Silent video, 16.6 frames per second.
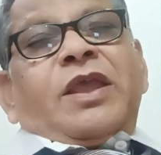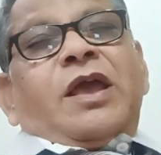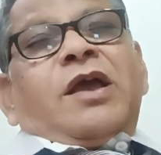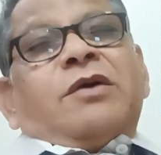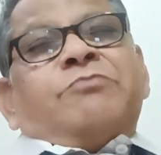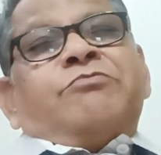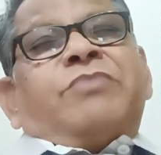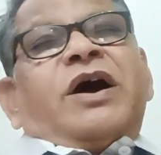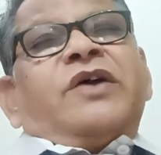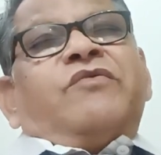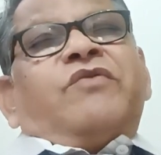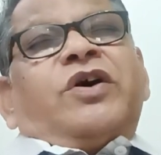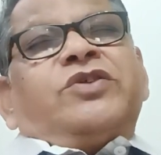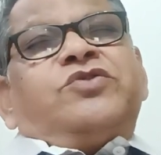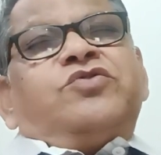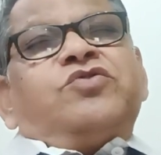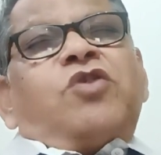by
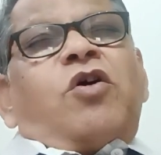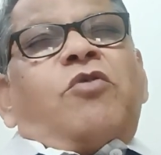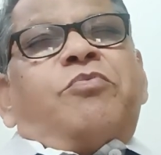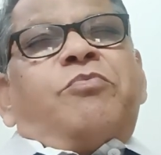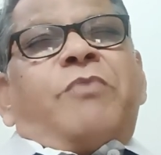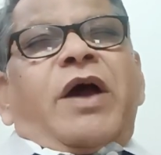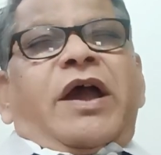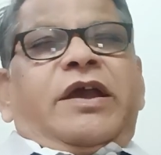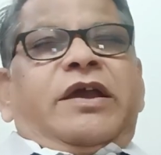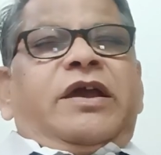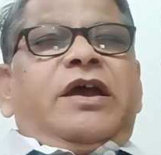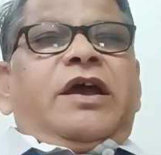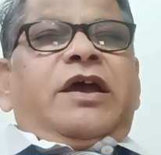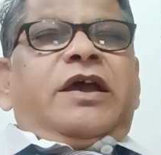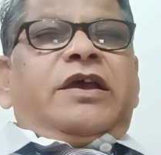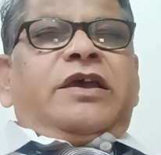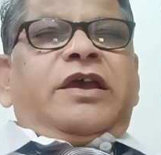virtue of my
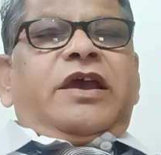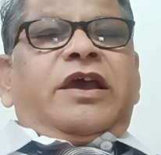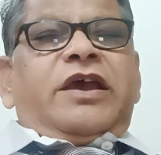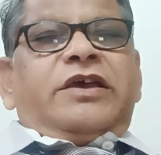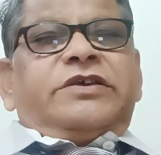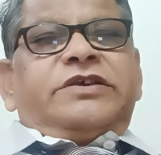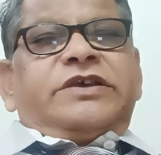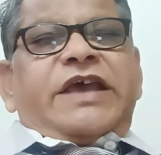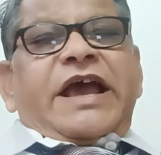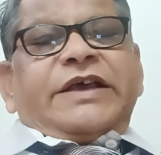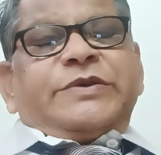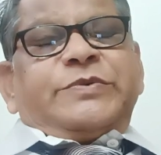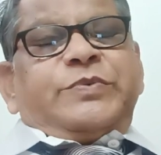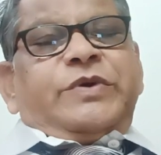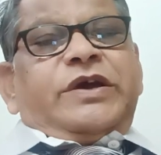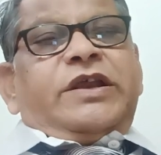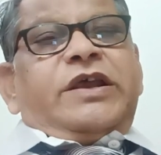age,
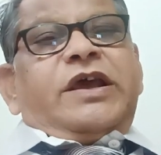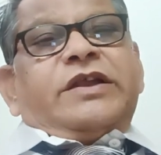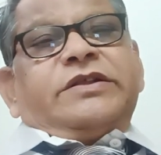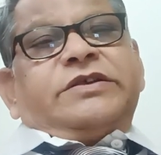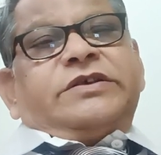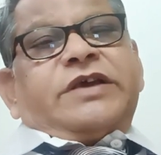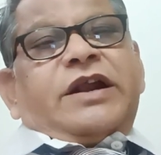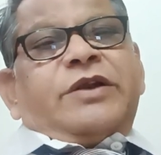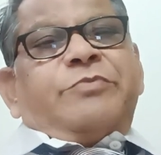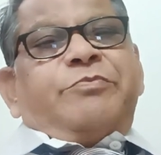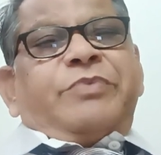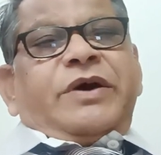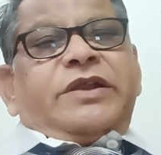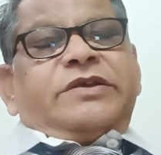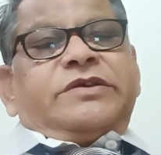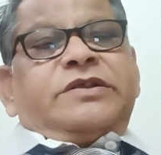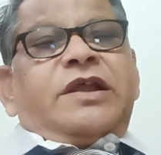experience, and
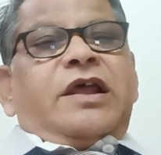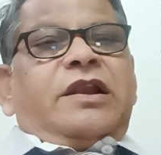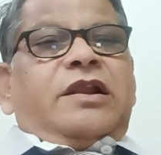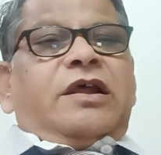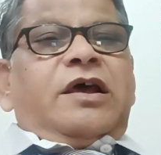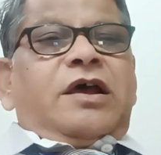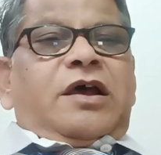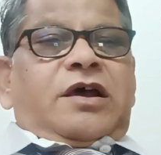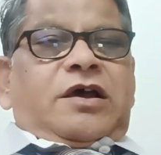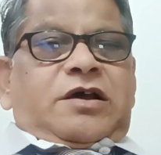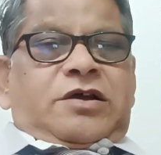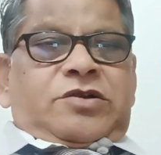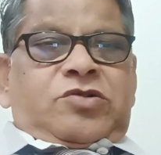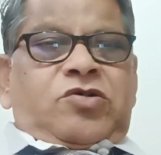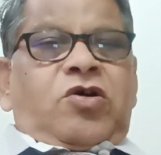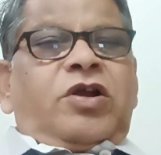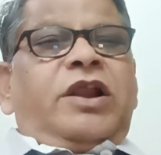personal
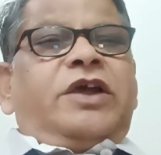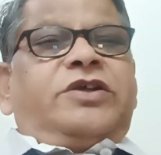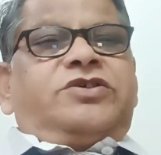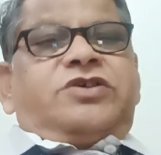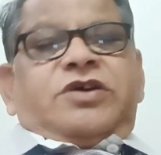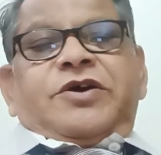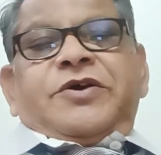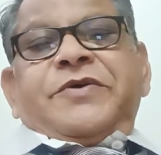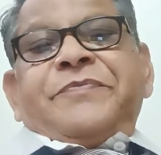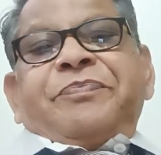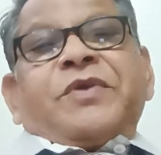knowledge,